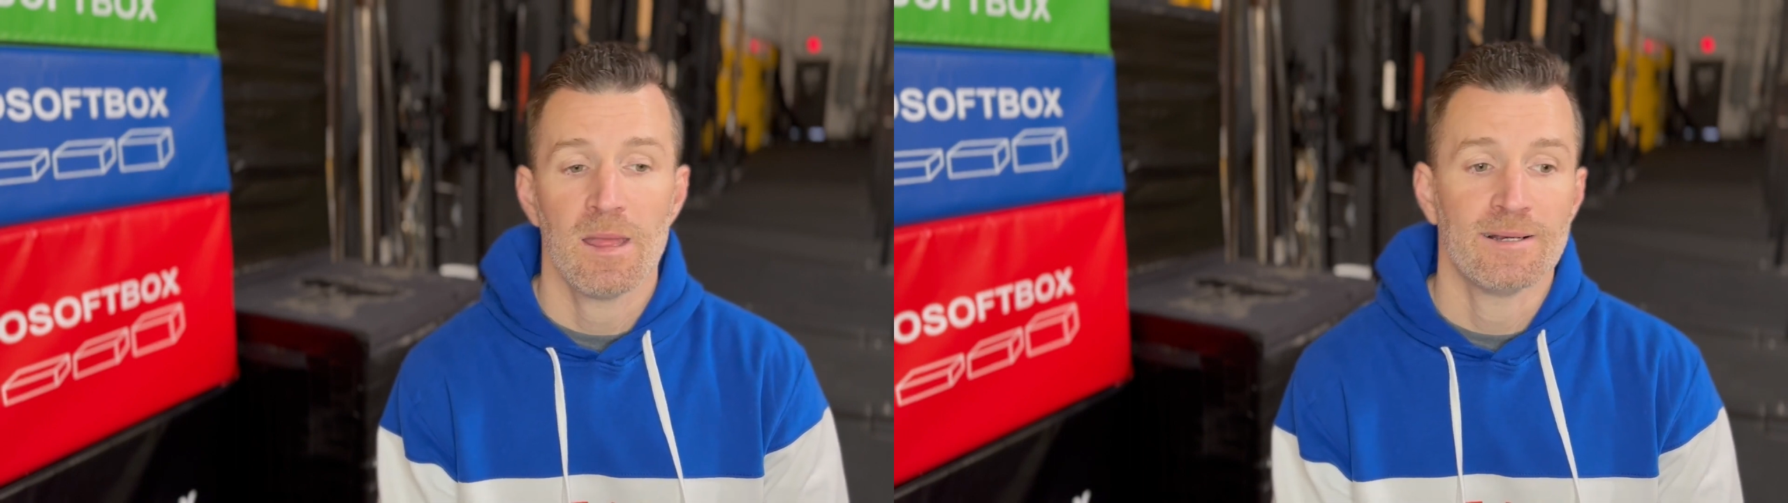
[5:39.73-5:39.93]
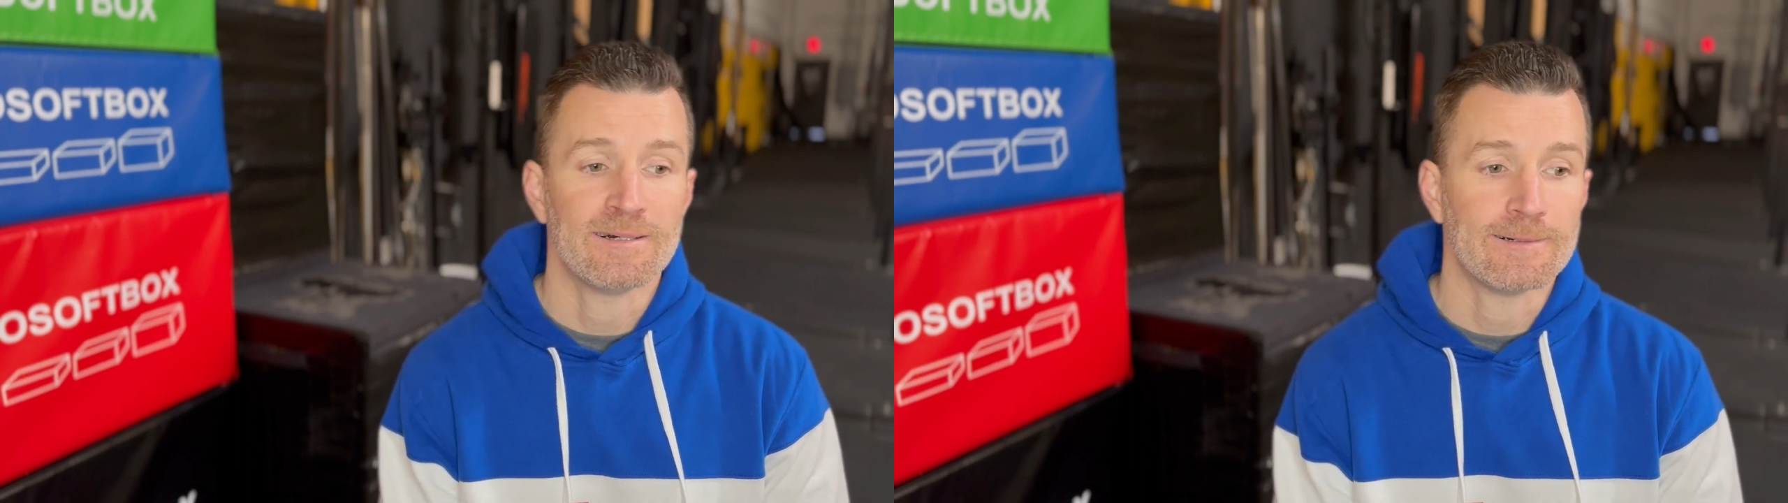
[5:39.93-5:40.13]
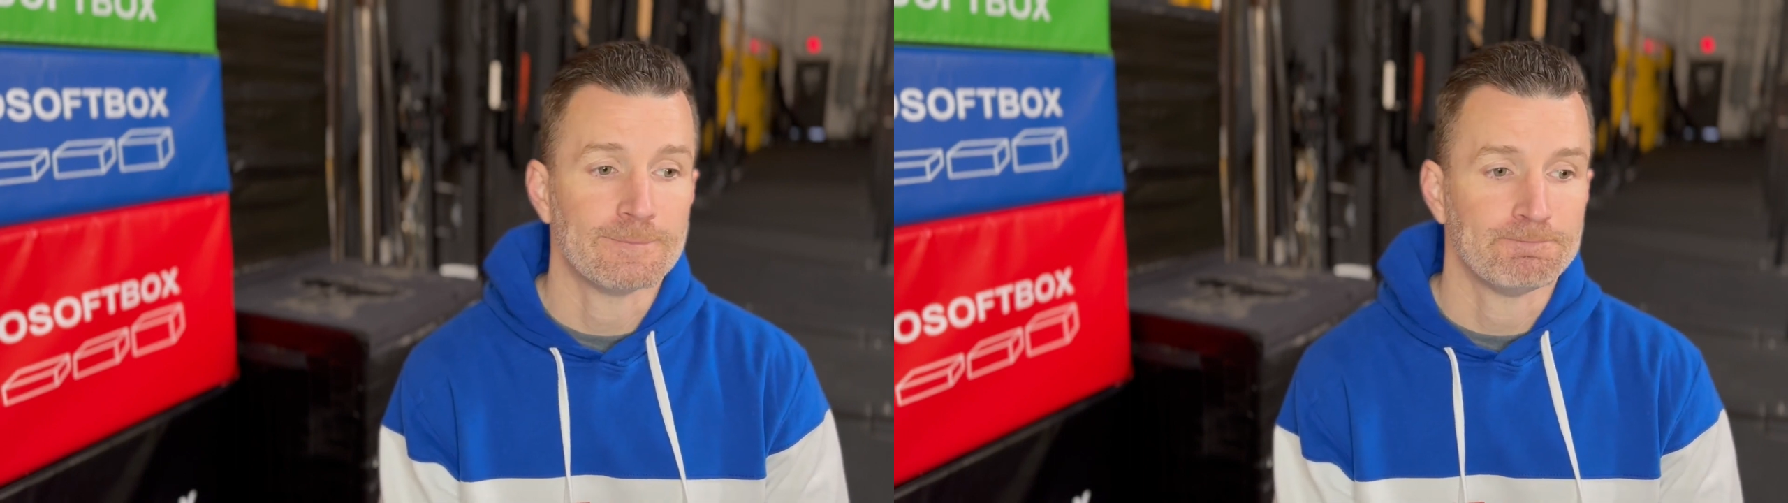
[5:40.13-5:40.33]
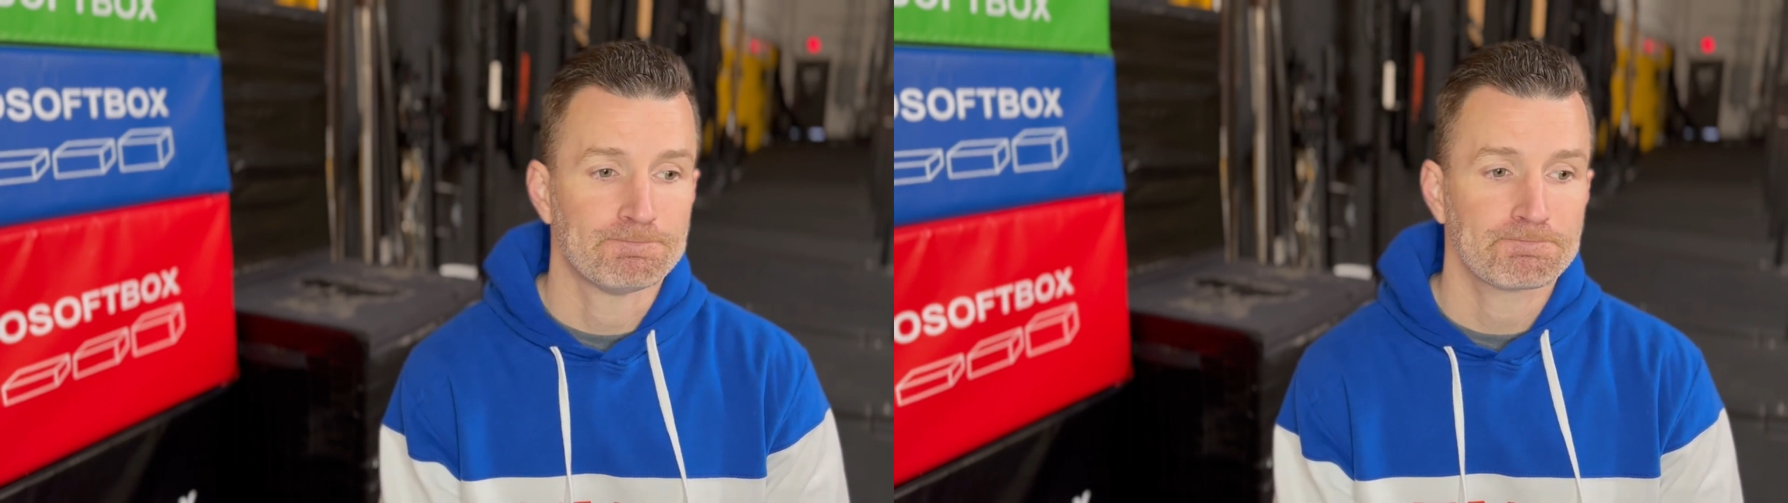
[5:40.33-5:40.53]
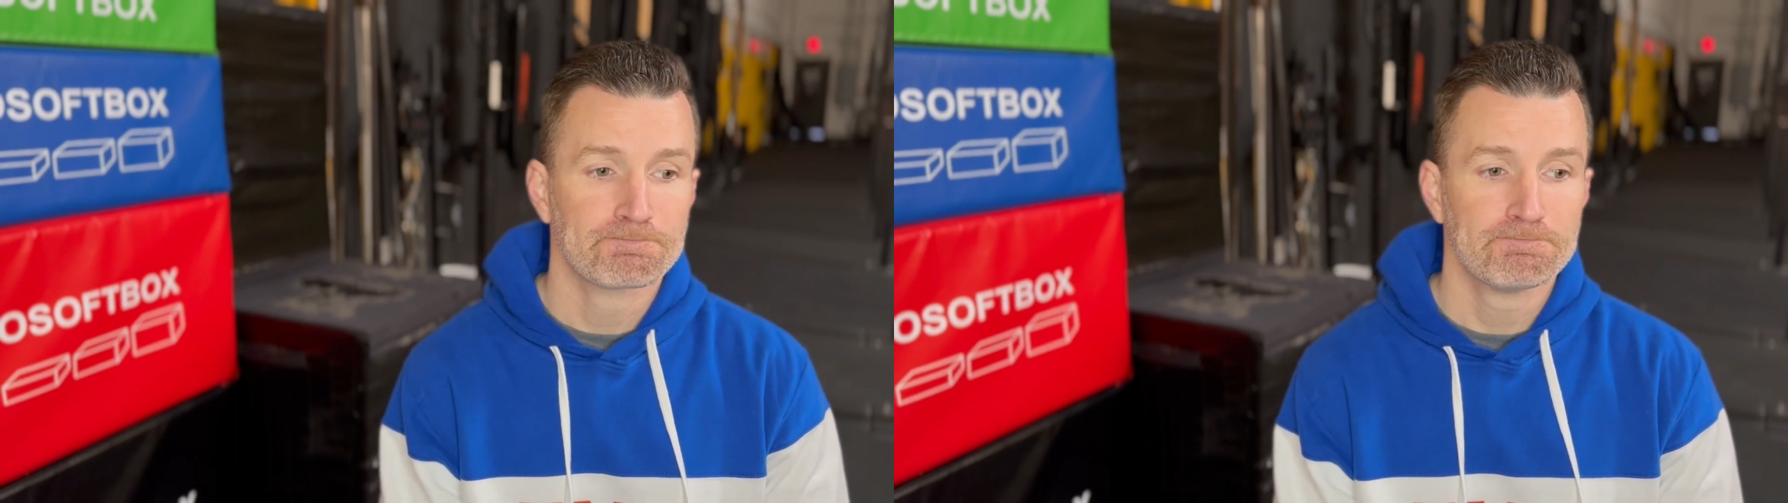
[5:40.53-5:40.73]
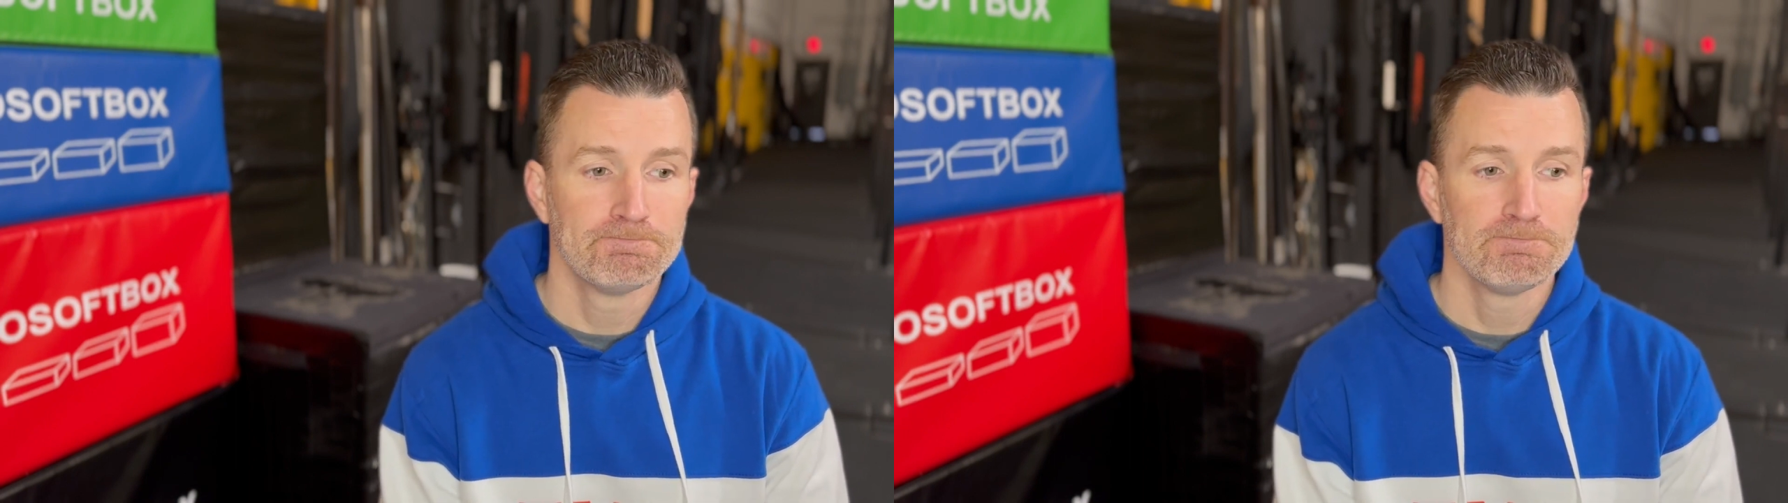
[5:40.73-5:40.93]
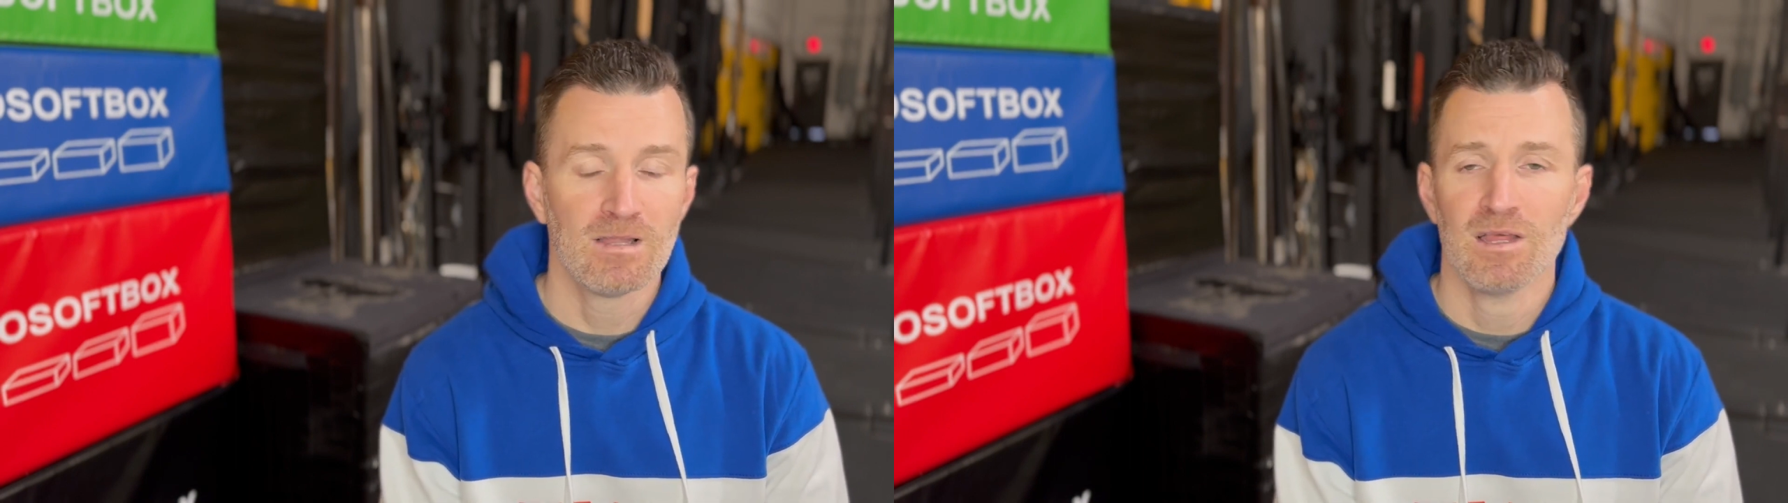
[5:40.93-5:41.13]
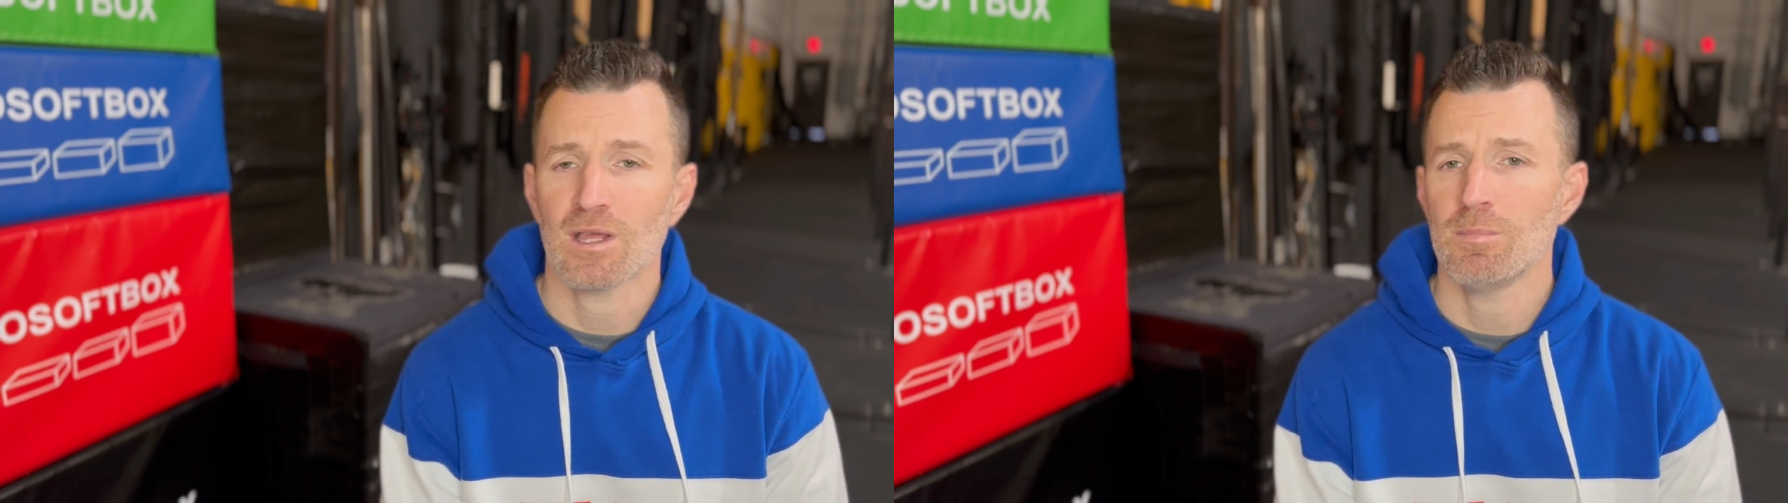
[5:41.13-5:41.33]

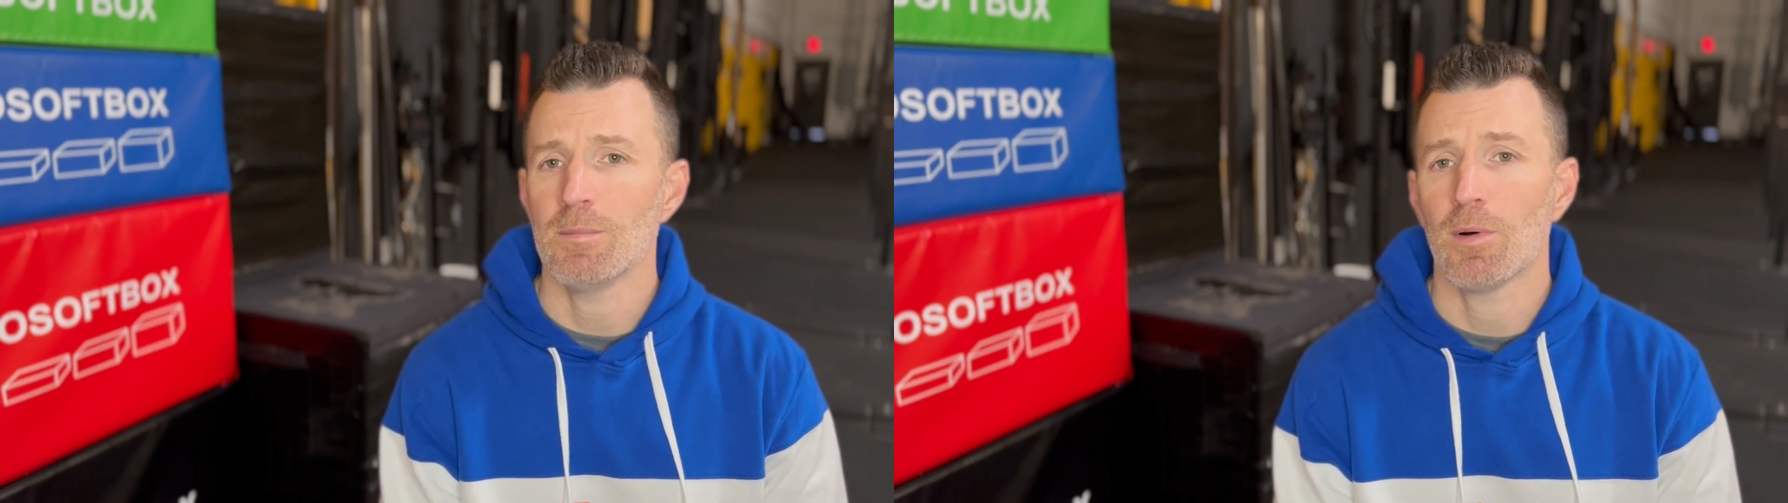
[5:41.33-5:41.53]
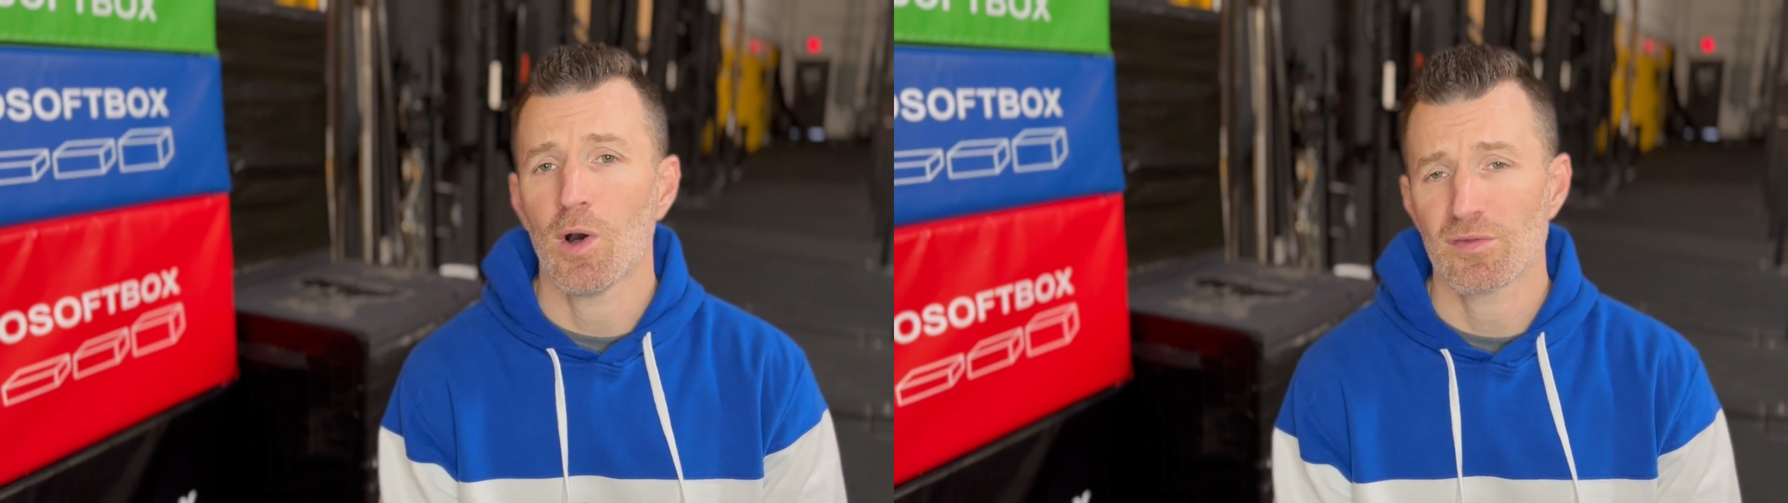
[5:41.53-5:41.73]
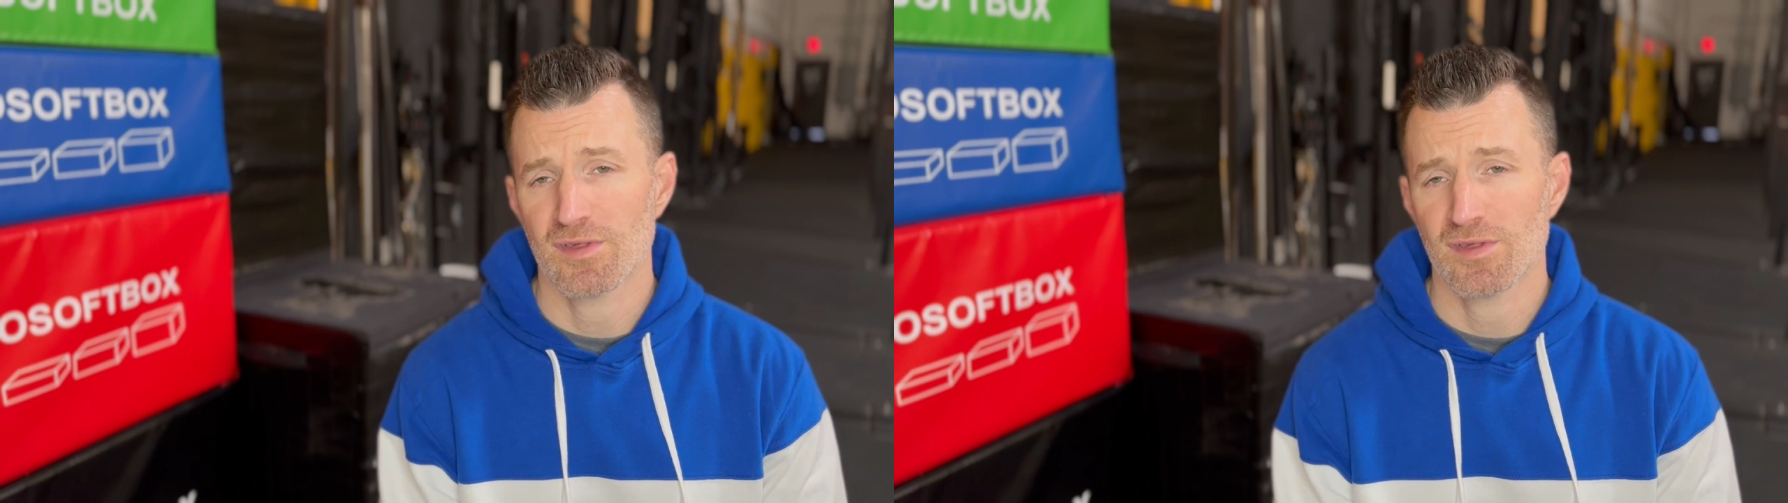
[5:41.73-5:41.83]
ball